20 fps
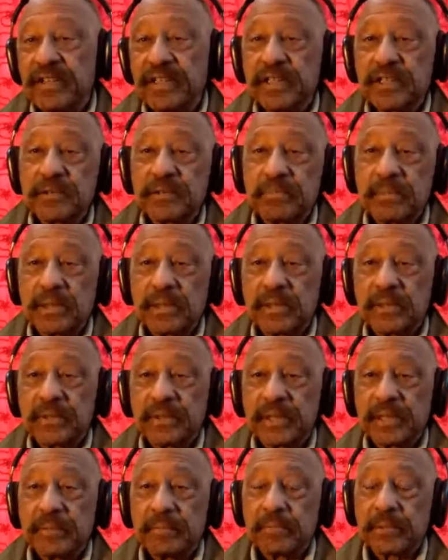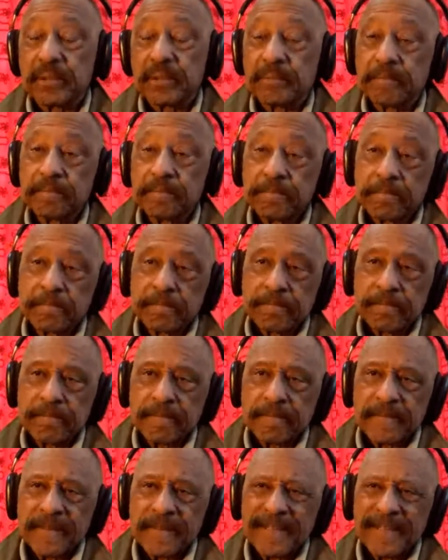small number.
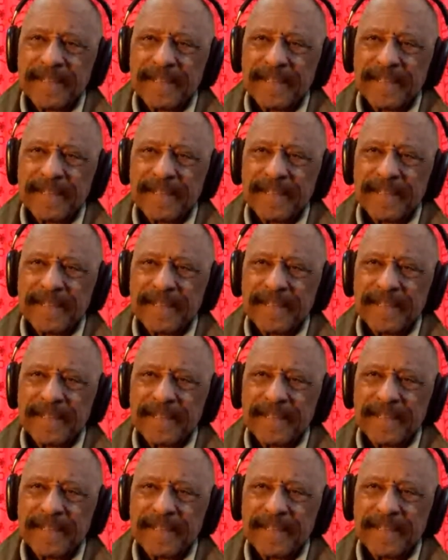Mm.